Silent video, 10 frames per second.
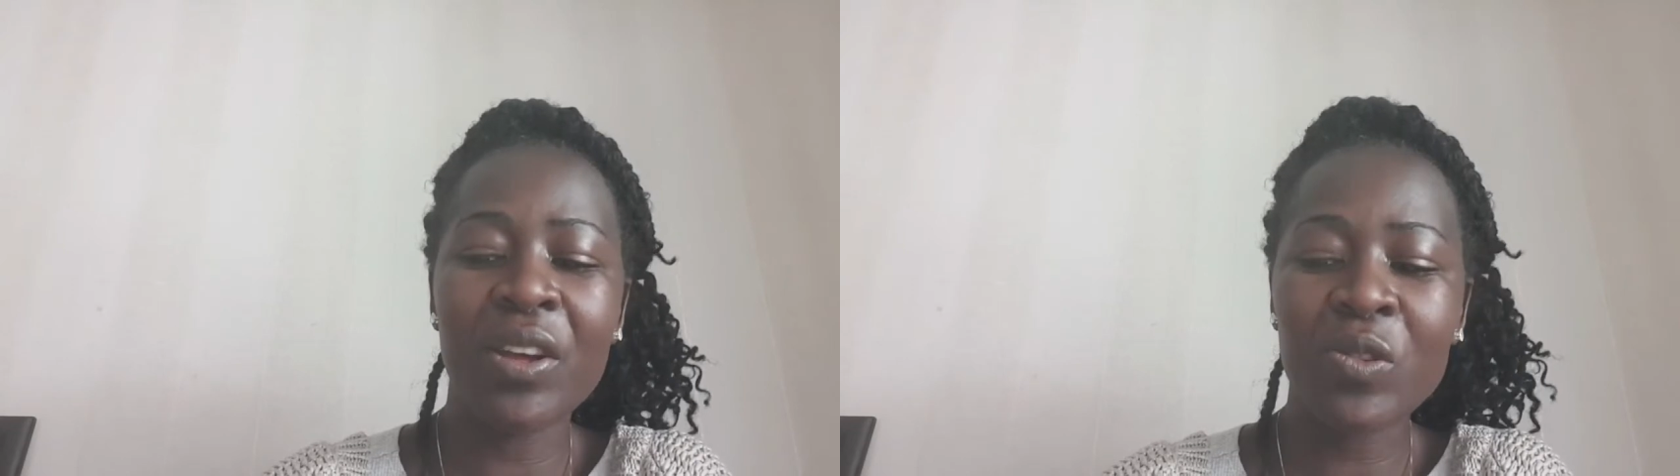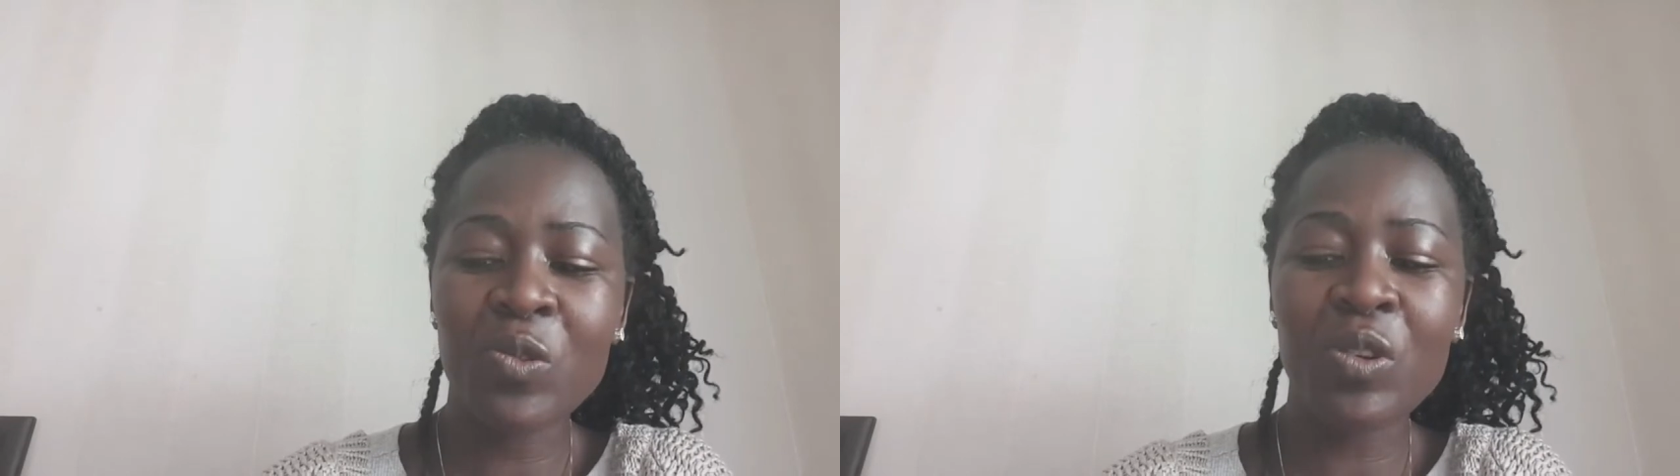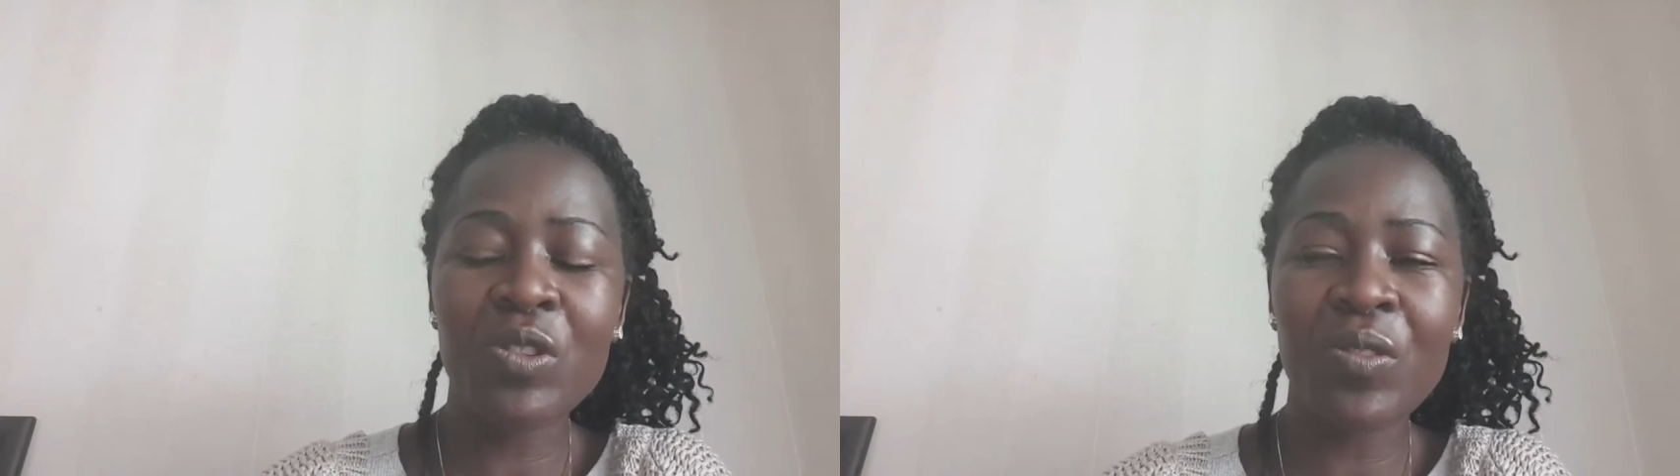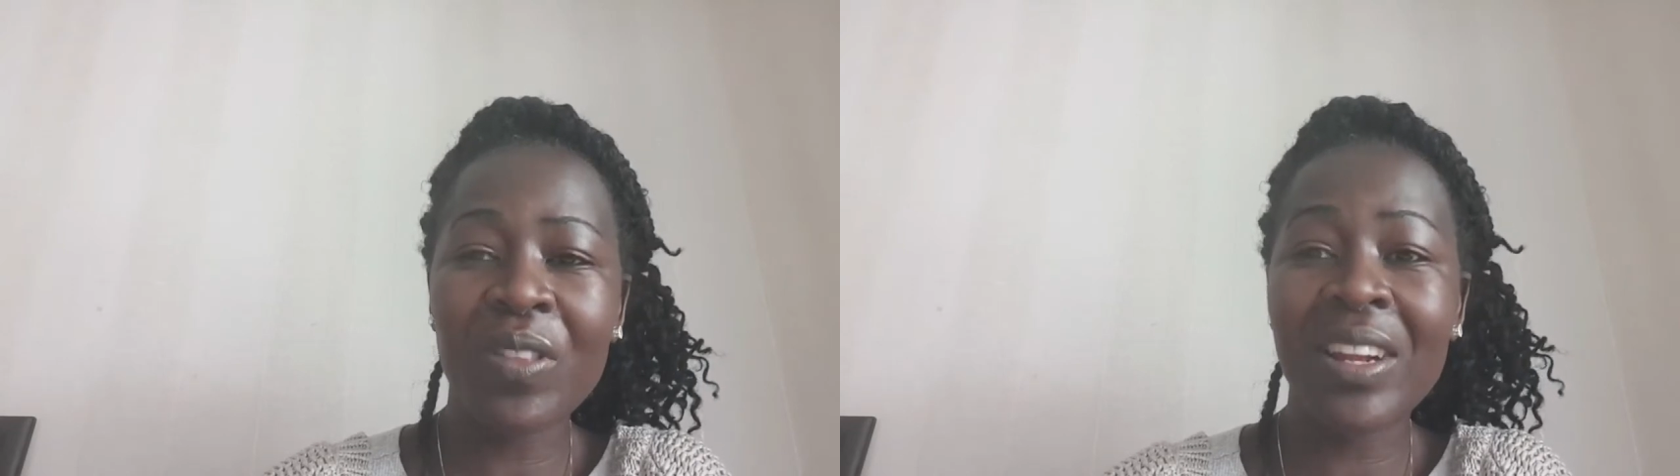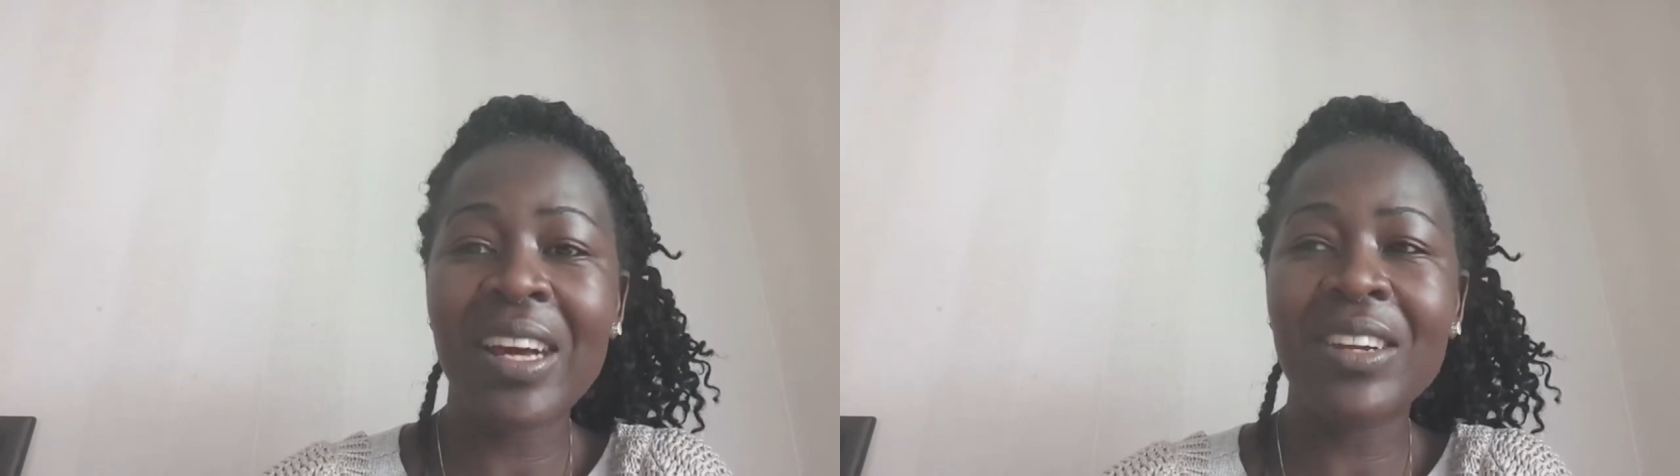Switch off
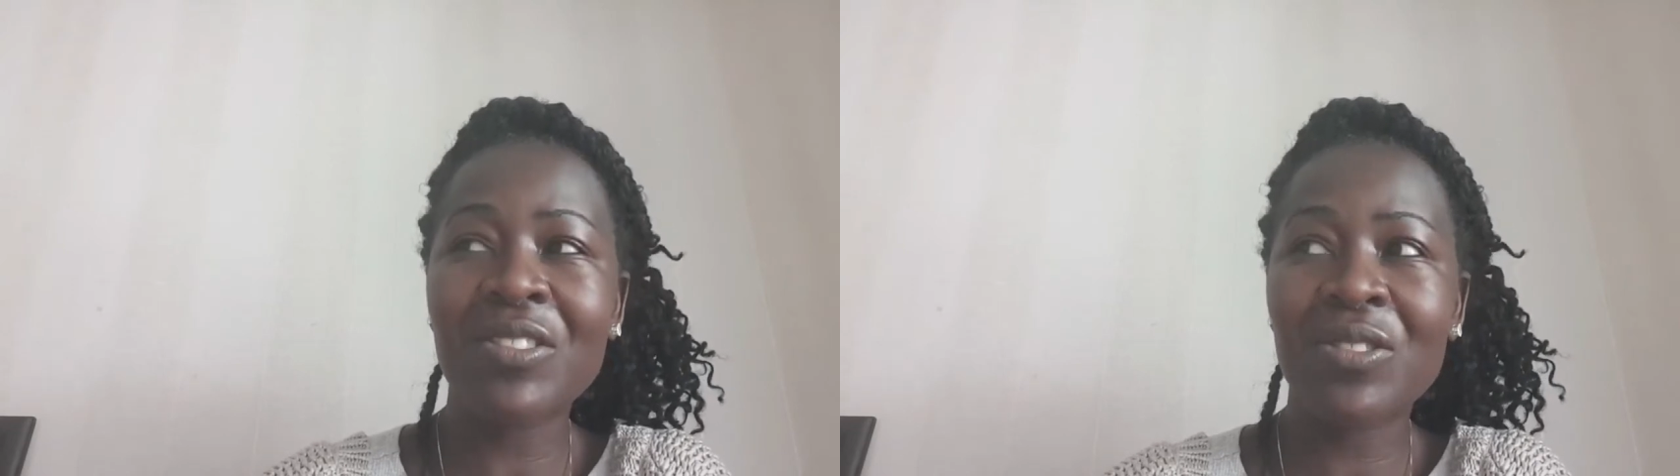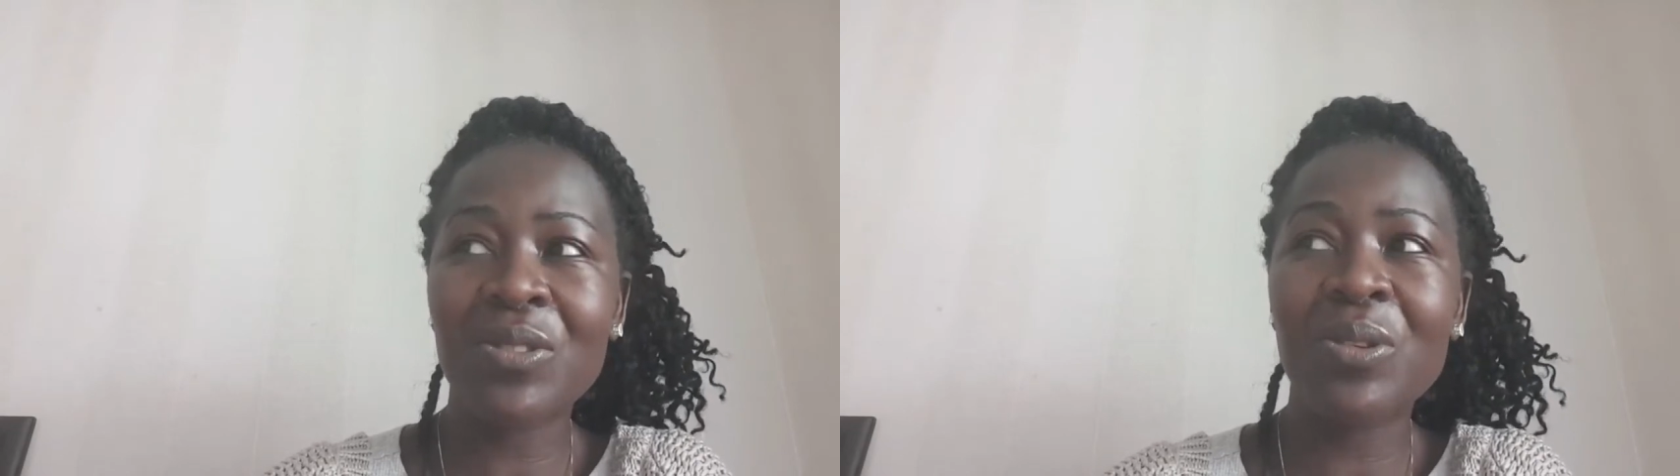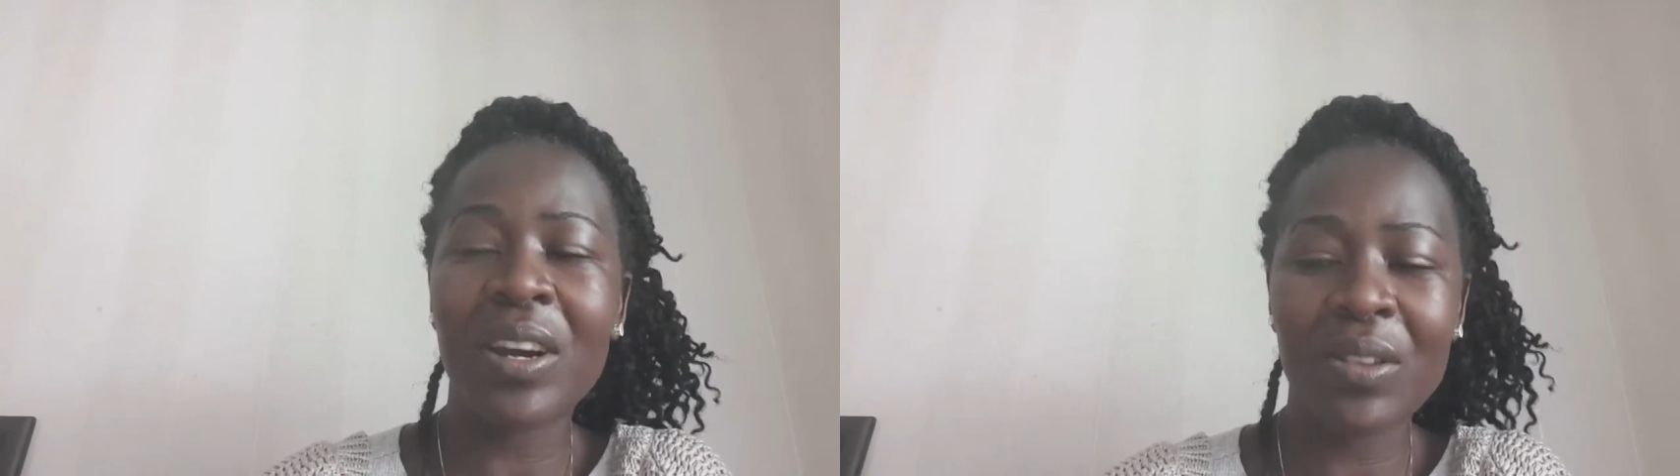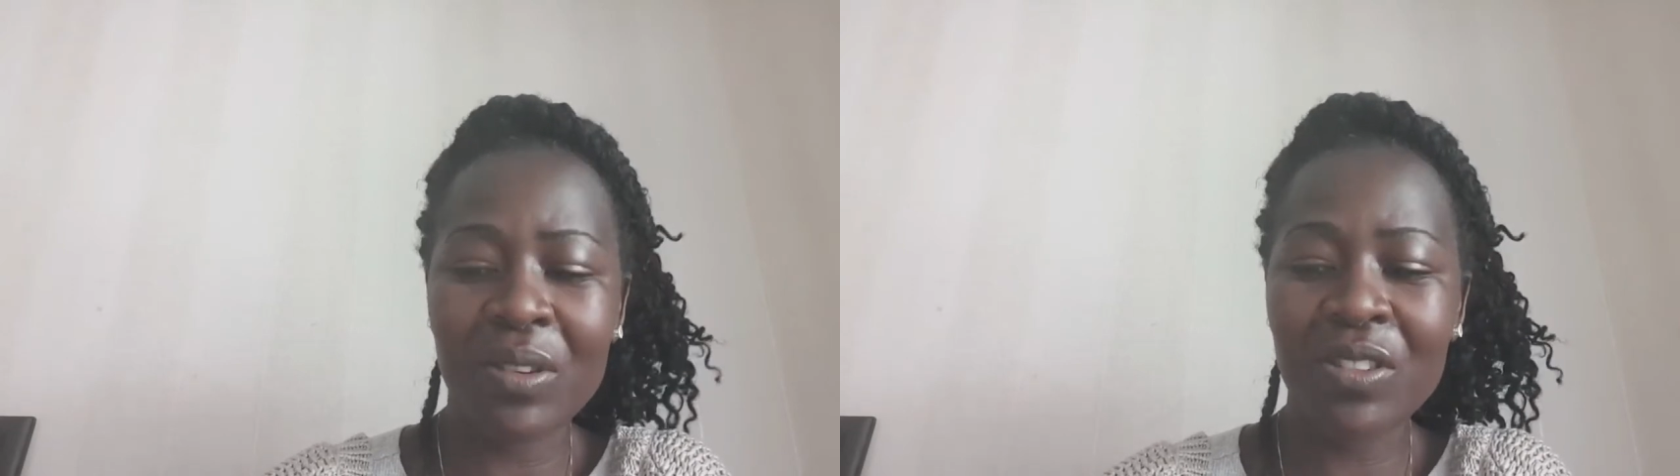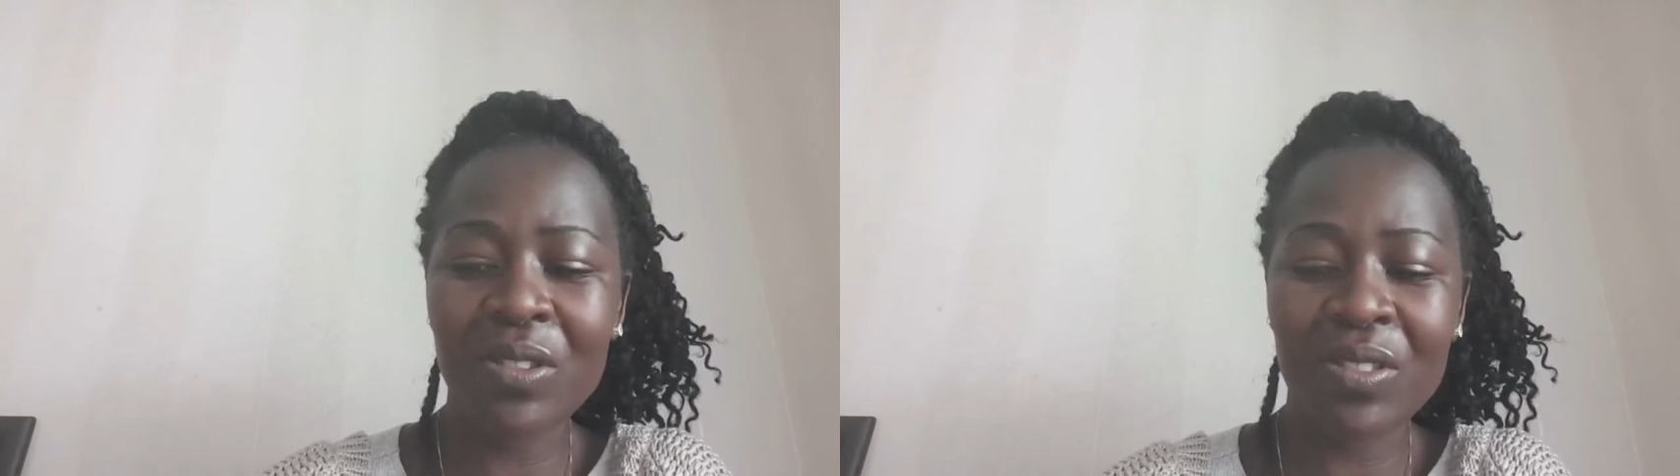the lights you are
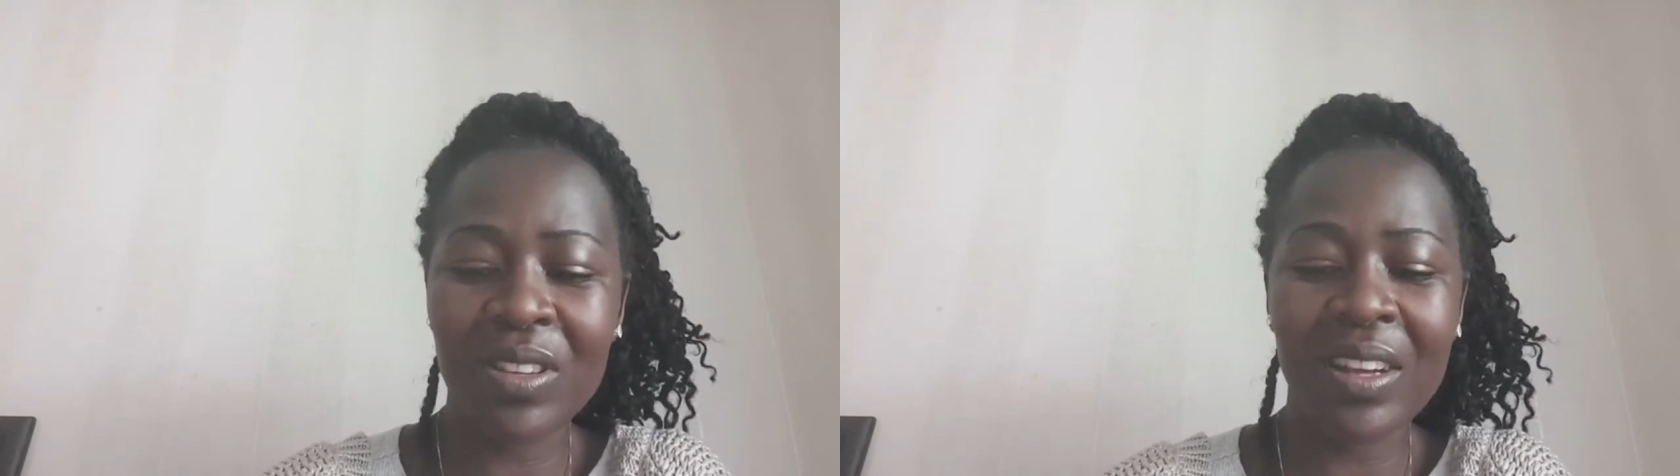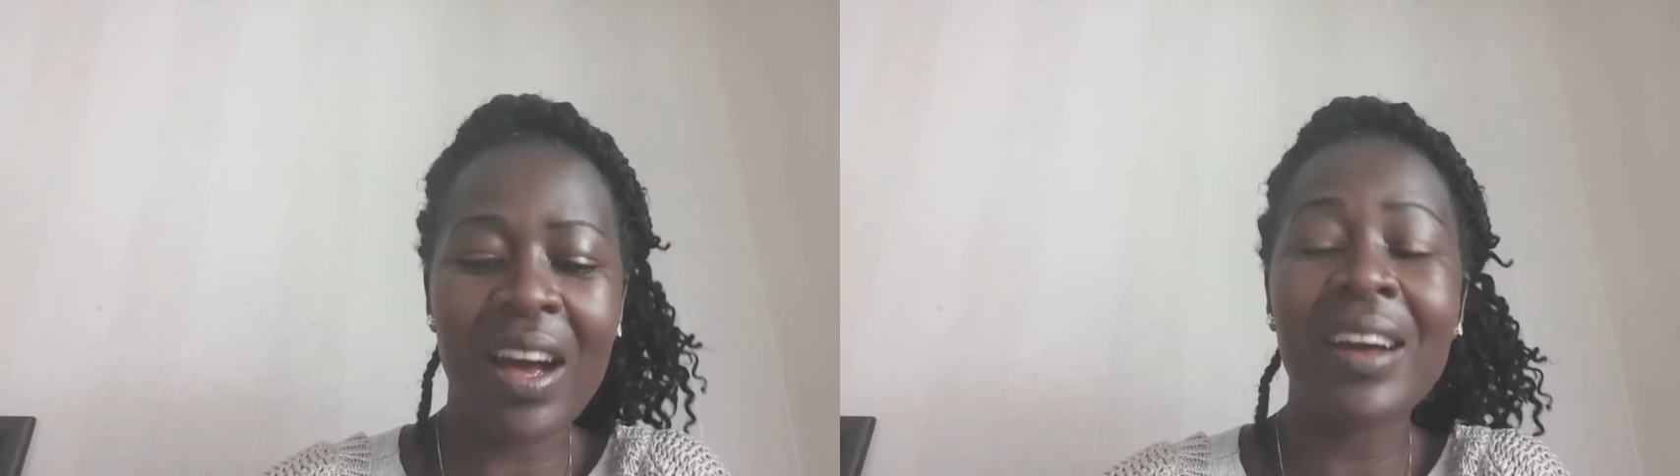not using.